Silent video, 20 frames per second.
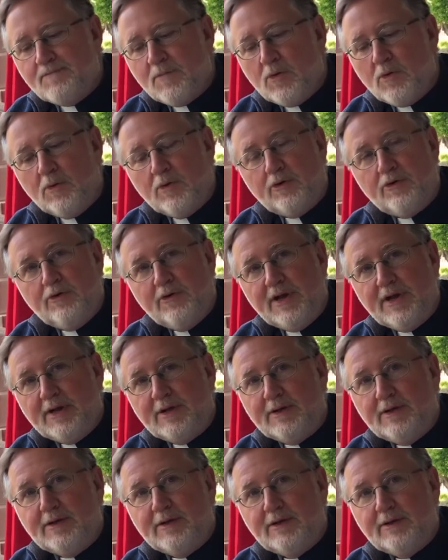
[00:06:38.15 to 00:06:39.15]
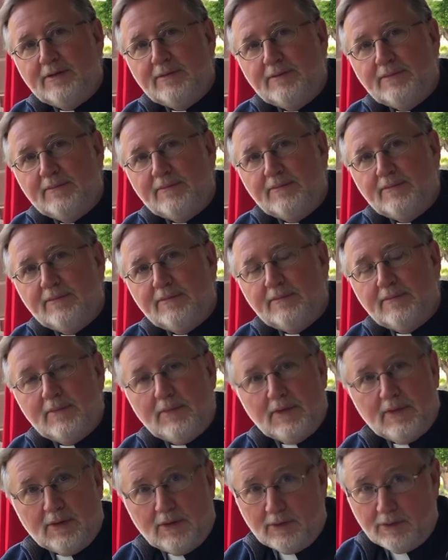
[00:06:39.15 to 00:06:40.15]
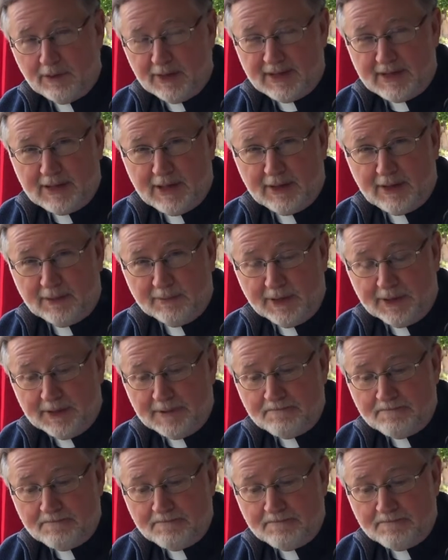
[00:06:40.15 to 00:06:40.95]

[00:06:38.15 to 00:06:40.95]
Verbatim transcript: or greed, or entitlement.